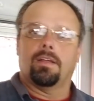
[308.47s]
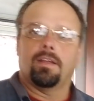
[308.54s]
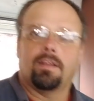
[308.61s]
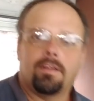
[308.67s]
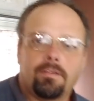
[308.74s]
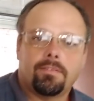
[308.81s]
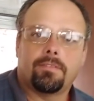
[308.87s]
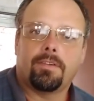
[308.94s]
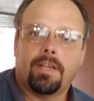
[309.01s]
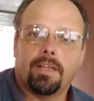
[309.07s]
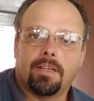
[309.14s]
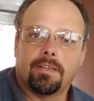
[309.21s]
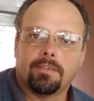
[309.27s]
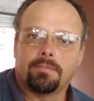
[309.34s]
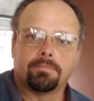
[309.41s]
All
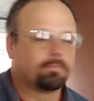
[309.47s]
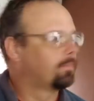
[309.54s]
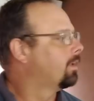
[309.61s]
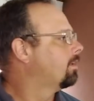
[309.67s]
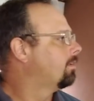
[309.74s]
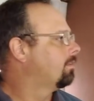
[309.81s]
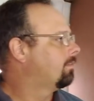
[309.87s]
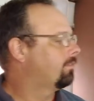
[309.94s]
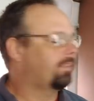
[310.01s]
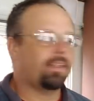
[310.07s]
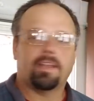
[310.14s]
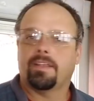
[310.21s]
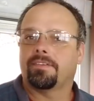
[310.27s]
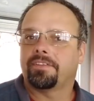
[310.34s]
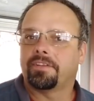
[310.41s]
right, that
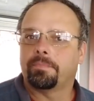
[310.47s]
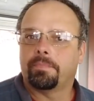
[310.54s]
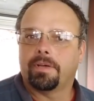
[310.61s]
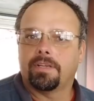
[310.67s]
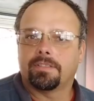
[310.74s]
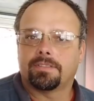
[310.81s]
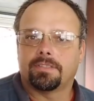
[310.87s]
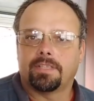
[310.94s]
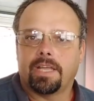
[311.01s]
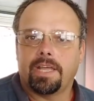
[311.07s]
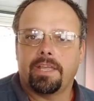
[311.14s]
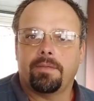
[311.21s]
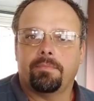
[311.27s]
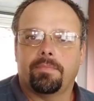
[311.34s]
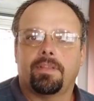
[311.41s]
is the bus
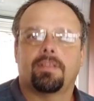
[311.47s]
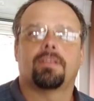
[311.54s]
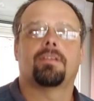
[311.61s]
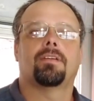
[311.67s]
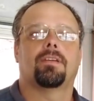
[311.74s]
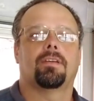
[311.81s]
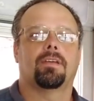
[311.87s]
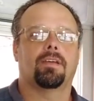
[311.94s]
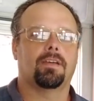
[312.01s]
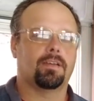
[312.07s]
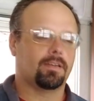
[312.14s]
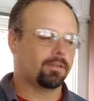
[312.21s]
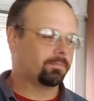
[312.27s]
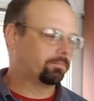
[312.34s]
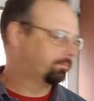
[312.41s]
named
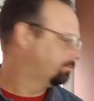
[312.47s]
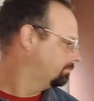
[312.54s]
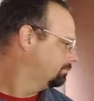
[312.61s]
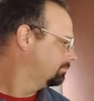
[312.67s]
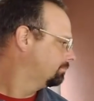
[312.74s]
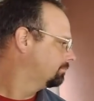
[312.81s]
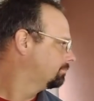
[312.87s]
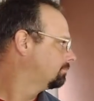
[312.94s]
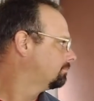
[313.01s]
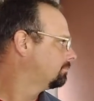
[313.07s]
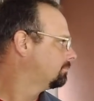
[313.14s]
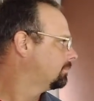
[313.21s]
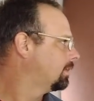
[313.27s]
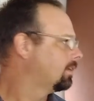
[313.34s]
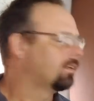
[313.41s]
the
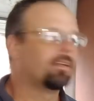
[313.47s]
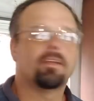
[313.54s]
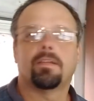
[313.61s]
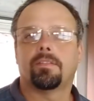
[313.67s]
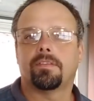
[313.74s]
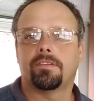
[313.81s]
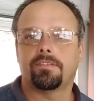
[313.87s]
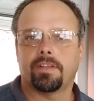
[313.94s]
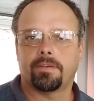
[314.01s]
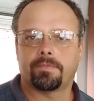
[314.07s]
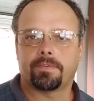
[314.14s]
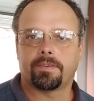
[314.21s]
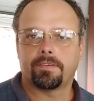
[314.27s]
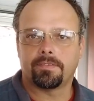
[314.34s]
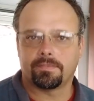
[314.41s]

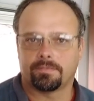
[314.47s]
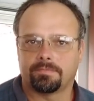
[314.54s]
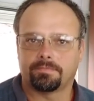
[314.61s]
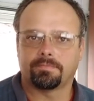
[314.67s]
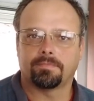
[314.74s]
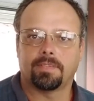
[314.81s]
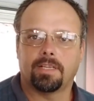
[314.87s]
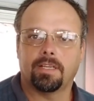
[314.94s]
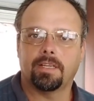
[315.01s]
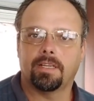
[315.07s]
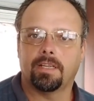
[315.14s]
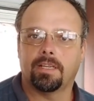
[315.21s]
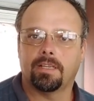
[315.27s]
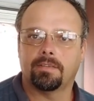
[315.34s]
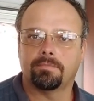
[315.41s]
Zephyr,
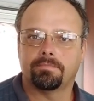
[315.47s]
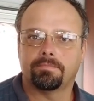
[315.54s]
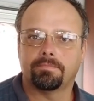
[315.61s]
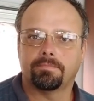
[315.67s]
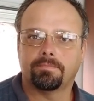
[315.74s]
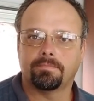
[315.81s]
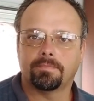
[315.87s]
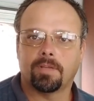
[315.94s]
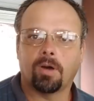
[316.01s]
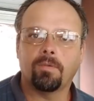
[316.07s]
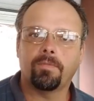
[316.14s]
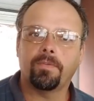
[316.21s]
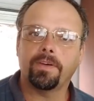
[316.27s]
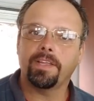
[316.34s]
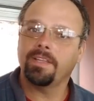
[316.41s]
and
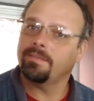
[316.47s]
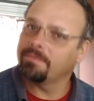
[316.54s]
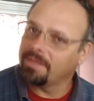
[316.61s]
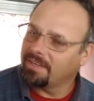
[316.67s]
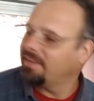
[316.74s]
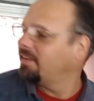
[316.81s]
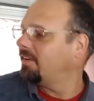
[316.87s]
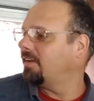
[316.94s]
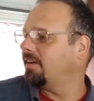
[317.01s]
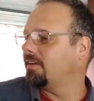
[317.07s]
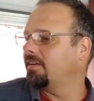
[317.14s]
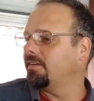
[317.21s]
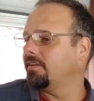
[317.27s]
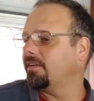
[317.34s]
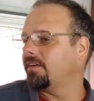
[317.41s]
hopefully I
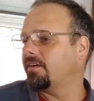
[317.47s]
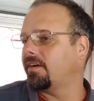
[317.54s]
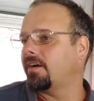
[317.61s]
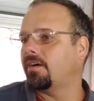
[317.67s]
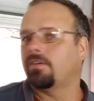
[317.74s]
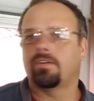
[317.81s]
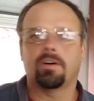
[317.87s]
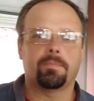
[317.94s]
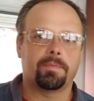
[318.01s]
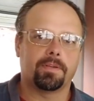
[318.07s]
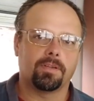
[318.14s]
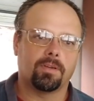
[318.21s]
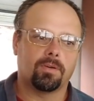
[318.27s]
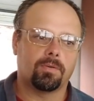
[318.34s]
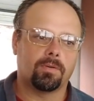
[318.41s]
can get it all up
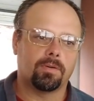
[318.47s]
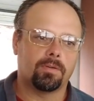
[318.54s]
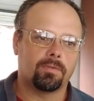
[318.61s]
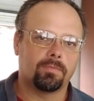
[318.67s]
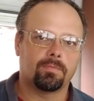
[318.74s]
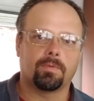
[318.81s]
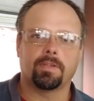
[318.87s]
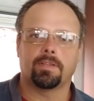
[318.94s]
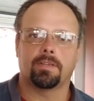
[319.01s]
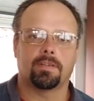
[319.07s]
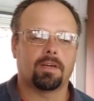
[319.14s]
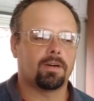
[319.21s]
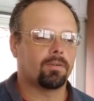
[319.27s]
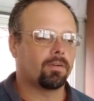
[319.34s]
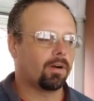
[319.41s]
and going. We can
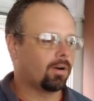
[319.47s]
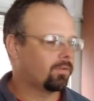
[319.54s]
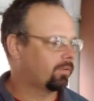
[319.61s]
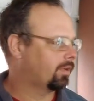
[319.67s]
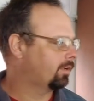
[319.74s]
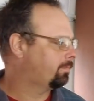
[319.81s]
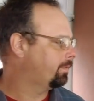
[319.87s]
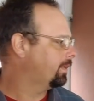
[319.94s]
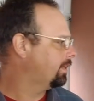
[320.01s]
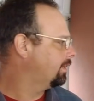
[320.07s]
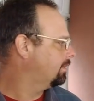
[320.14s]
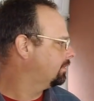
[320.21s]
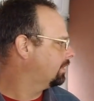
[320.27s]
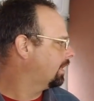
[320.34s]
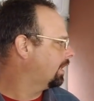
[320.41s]
all load up in it
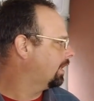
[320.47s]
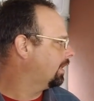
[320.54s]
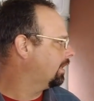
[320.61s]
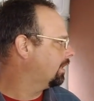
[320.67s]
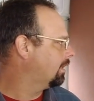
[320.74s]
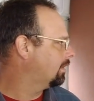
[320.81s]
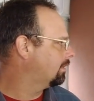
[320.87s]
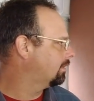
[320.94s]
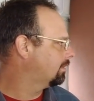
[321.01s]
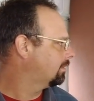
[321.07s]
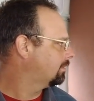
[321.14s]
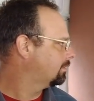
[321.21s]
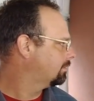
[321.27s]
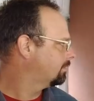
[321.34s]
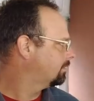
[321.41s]
and
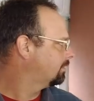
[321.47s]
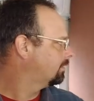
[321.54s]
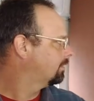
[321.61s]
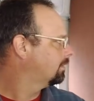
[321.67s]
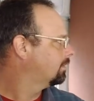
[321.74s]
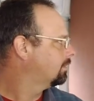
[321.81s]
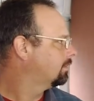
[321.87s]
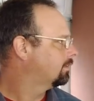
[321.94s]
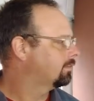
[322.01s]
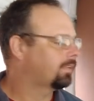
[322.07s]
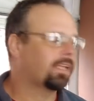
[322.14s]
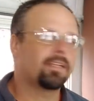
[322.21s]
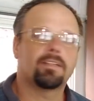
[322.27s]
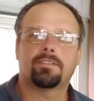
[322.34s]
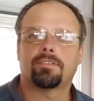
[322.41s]

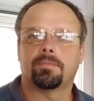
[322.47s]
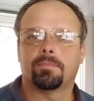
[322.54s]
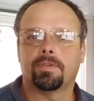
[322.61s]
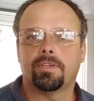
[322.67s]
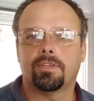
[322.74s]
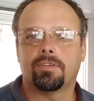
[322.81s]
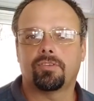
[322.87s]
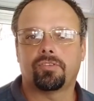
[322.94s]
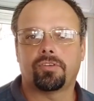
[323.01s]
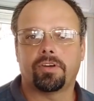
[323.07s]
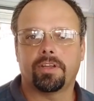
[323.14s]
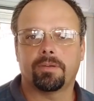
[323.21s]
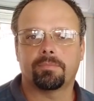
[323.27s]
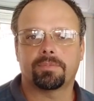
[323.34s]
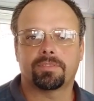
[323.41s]
take us some good
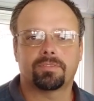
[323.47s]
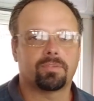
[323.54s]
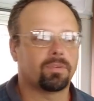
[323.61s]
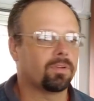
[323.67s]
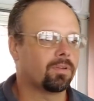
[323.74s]
trips